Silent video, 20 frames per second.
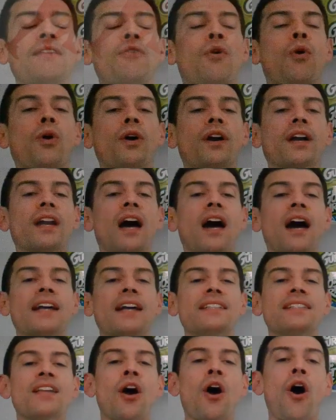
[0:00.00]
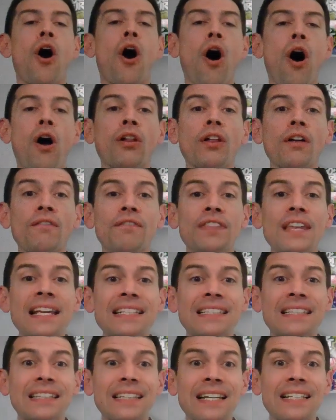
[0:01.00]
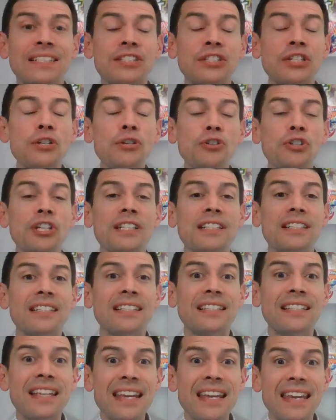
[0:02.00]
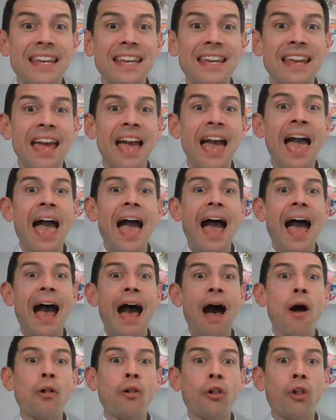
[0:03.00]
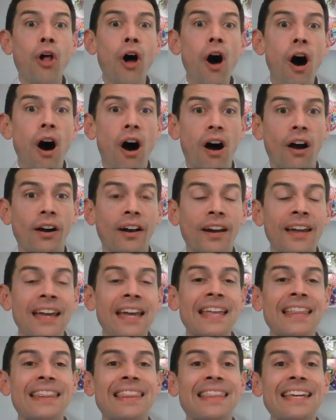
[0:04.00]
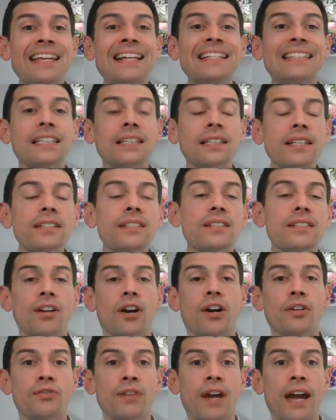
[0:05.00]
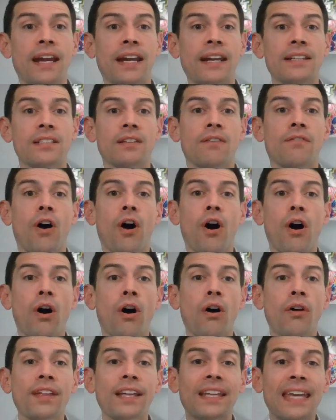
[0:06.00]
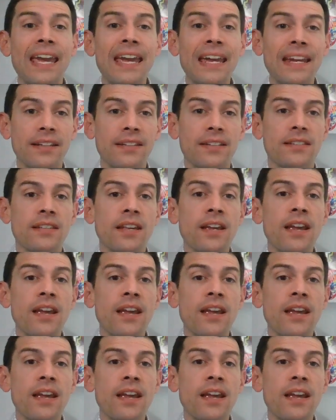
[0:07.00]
They've organized all of these lists. You should see how long these lists are, dragons, of all the kids.